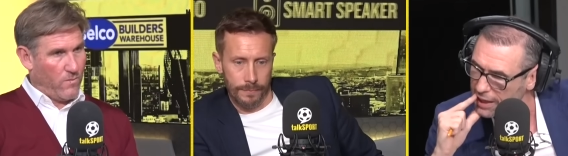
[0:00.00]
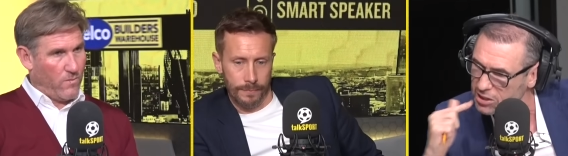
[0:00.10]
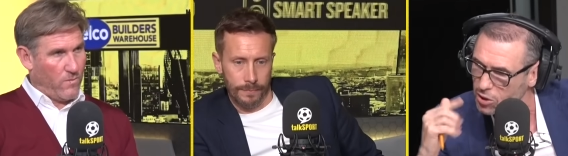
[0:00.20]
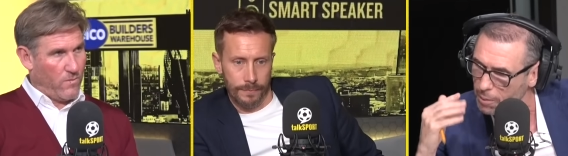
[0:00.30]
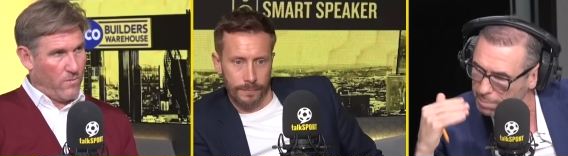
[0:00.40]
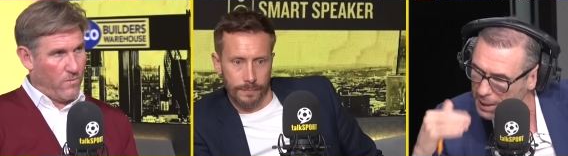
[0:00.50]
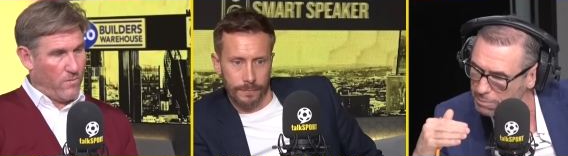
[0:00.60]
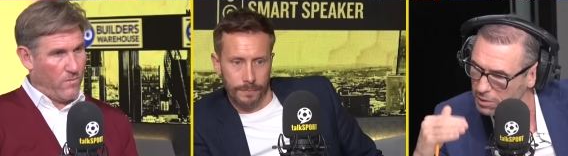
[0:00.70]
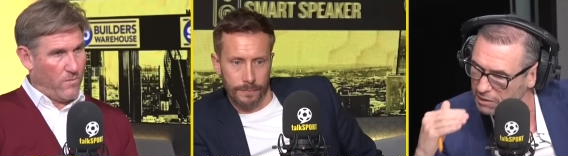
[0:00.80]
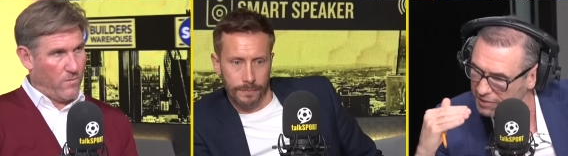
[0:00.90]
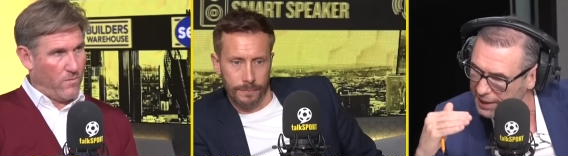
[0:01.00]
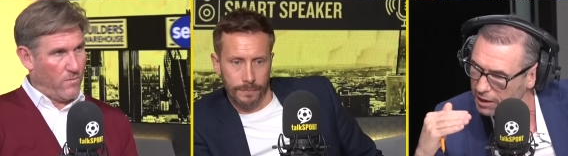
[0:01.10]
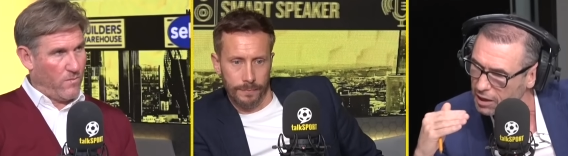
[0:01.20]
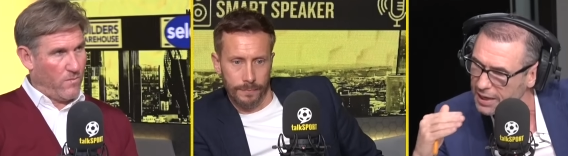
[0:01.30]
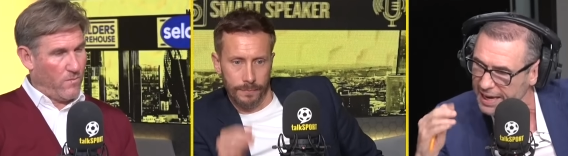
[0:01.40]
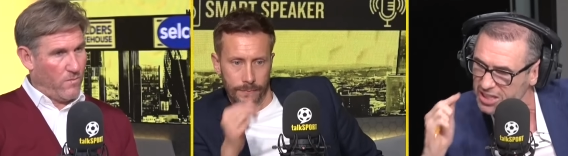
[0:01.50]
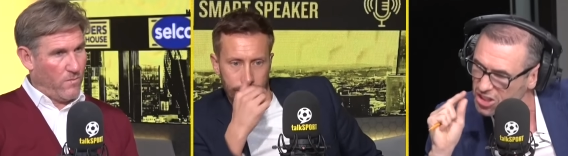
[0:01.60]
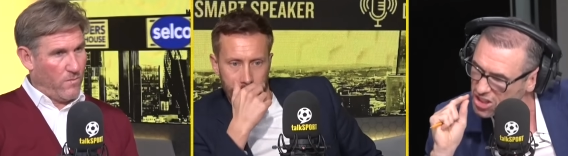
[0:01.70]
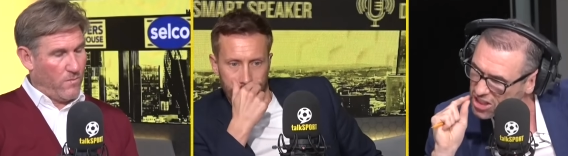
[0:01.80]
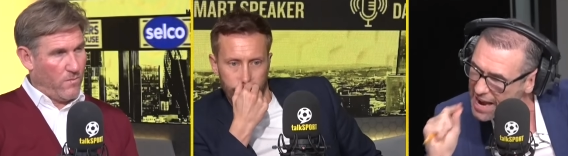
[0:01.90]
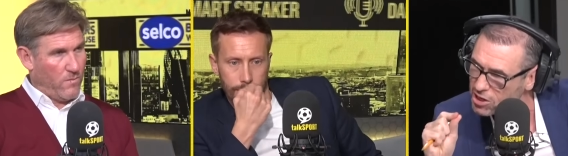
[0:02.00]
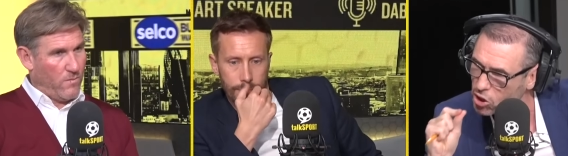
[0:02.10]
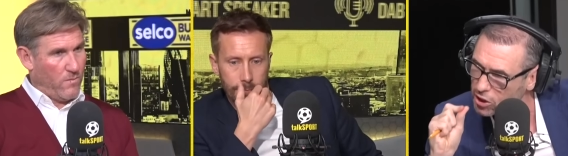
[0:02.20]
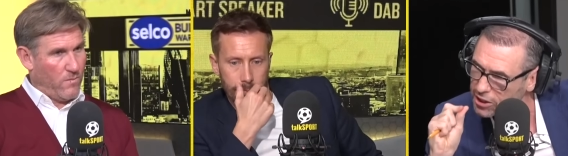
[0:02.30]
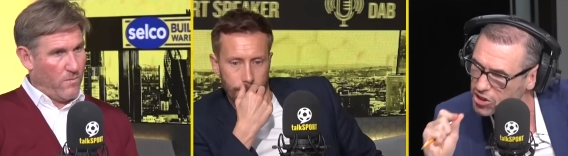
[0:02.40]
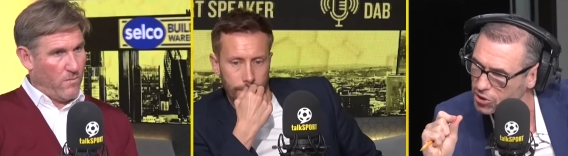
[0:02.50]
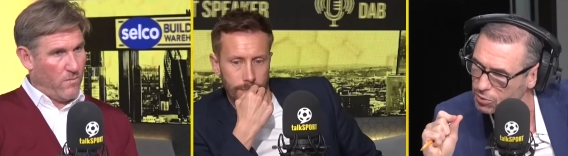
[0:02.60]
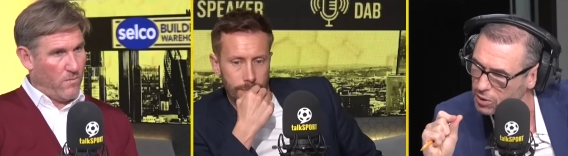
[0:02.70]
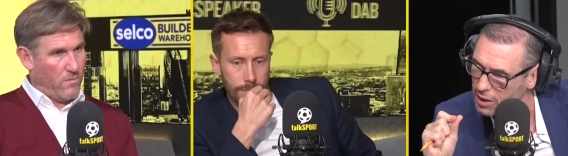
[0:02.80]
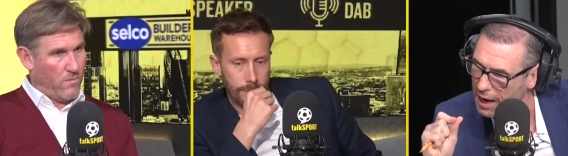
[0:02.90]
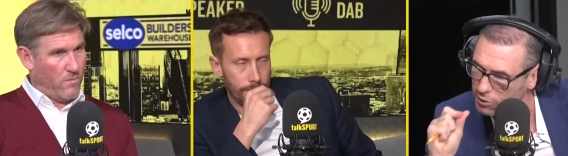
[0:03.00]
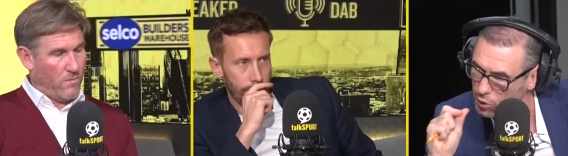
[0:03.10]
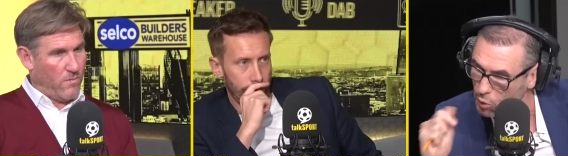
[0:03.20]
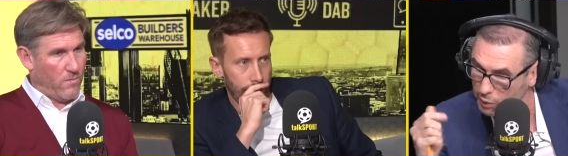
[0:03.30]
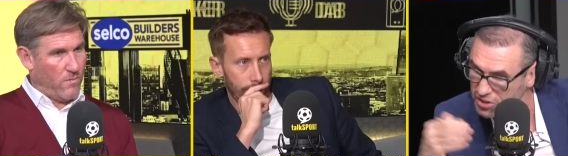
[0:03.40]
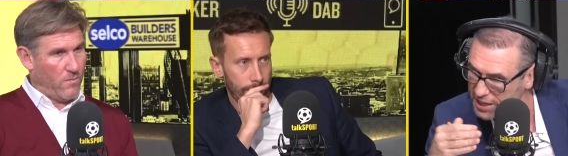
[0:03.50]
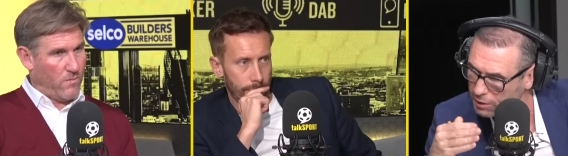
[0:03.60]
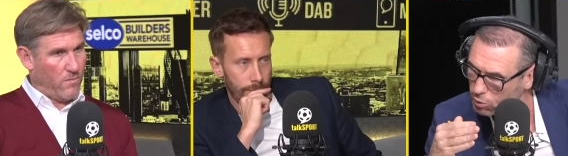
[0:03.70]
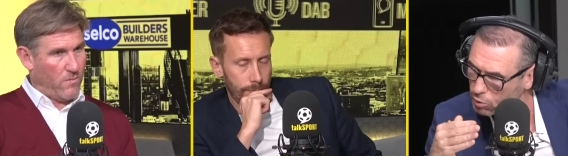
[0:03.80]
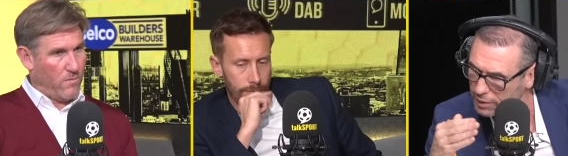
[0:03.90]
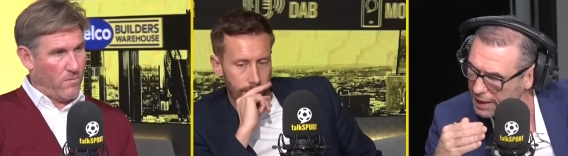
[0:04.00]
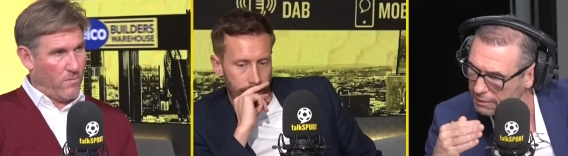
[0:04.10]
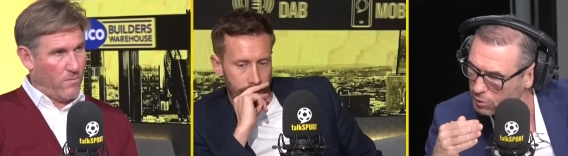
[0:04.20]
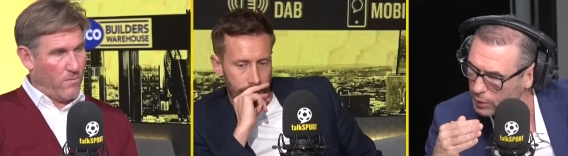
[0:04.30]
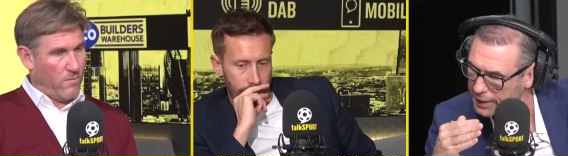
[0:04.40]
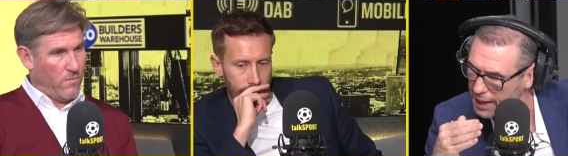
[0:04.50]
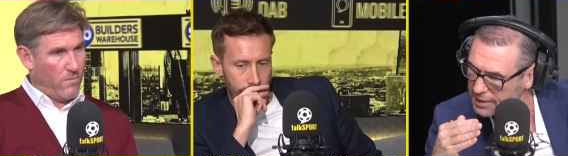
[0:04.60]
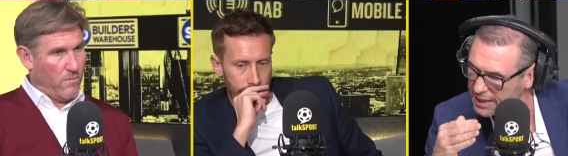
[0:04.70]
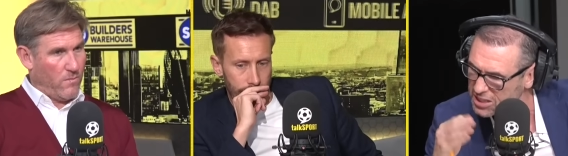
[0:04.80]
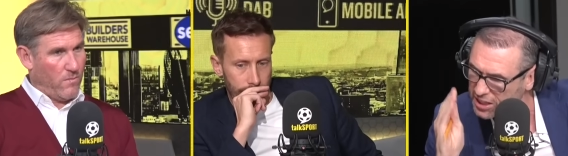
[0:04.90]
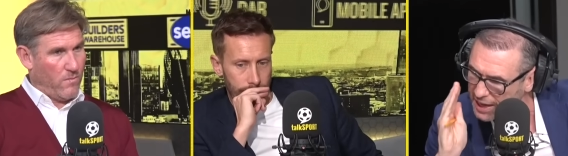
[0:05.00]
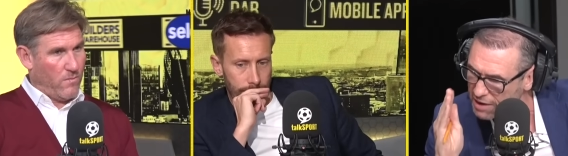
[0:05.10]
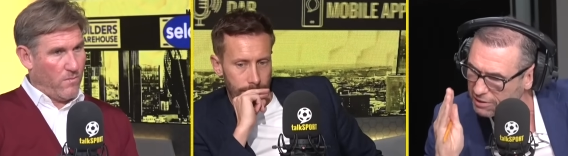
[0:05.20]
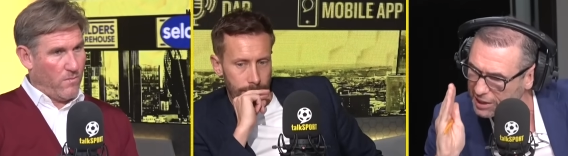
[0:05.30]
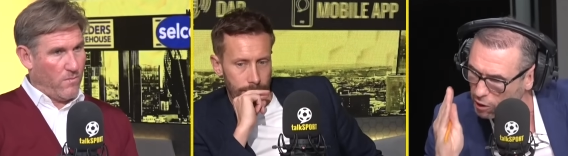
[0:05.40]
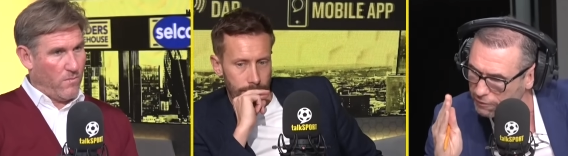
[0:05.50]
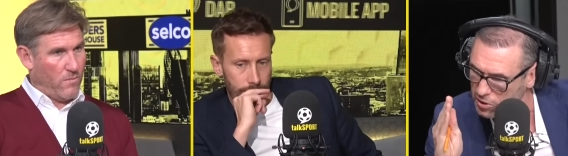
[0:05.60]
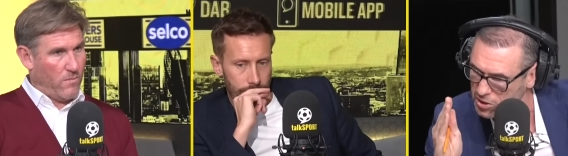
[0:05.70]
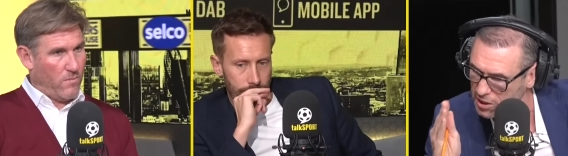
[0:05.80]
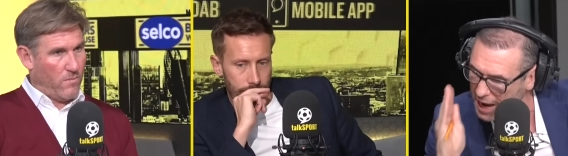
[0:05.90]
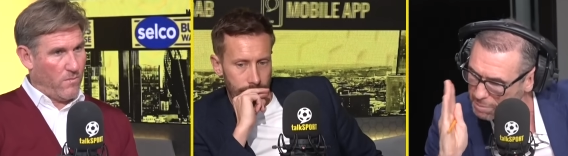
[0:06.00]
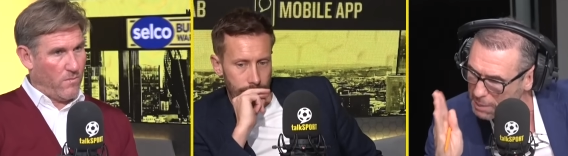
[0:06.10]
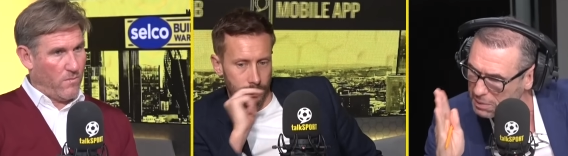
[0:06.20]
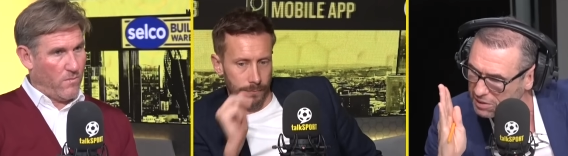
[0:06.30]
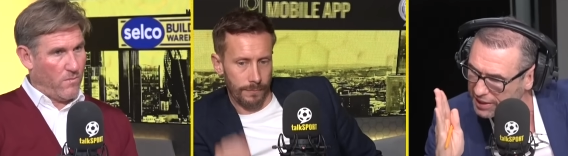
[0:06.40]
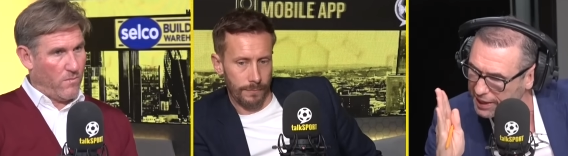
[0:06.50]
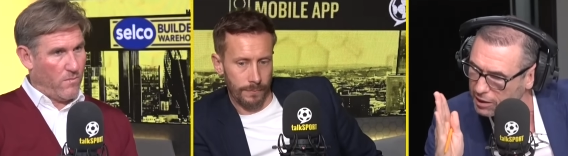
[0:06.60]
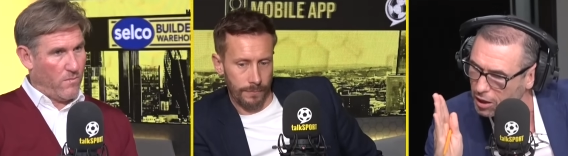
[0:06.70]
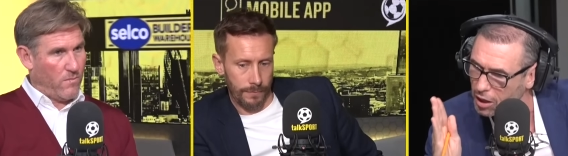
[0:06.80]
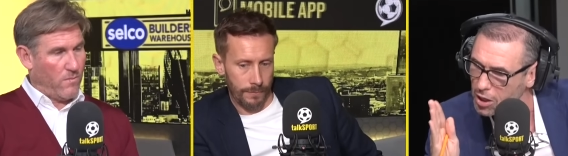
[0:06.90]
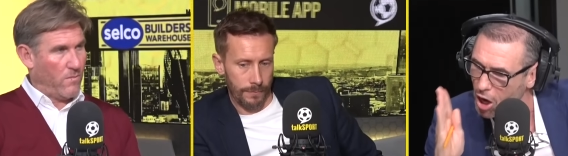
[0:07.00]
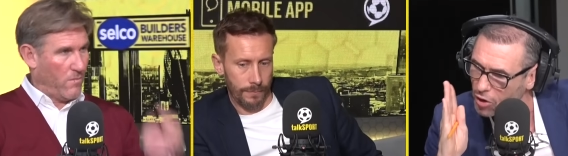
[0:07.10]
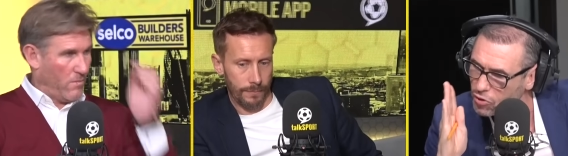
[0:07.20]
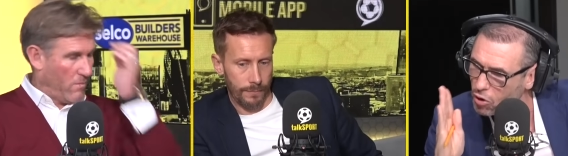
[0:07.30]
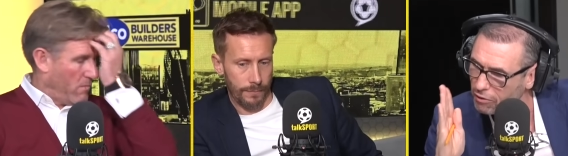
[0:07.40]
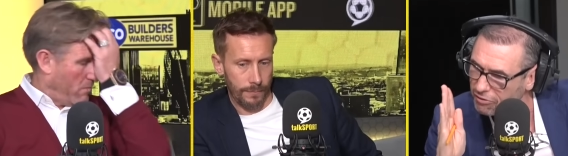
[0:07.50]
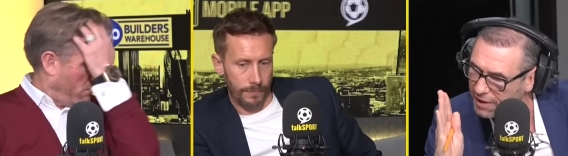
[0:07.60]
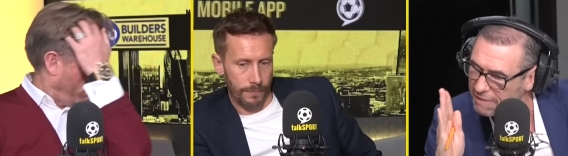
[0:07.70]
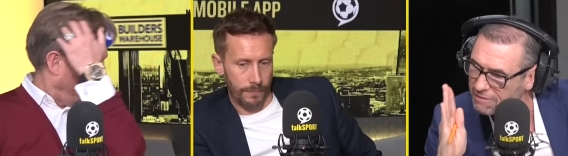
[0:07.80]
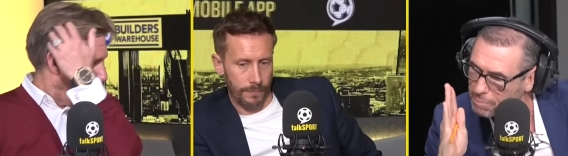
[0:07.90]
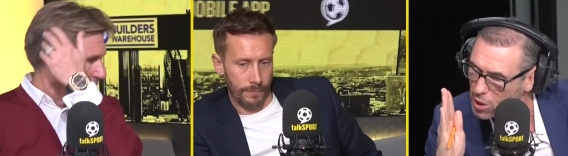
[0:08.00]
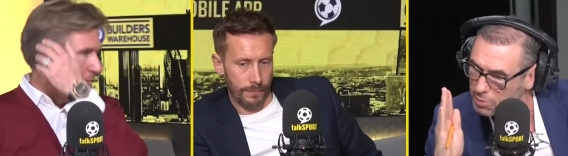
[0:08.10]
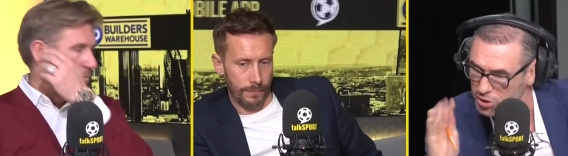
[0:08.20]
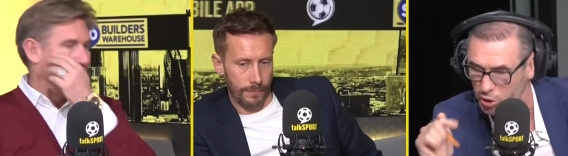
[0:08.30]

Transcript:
Speaker 1: and he's got people at V A R. It's a technical issue. How you, we've seen it all there at the weekend. It's glaringly obvious that people in the V A R are not fit for purpose.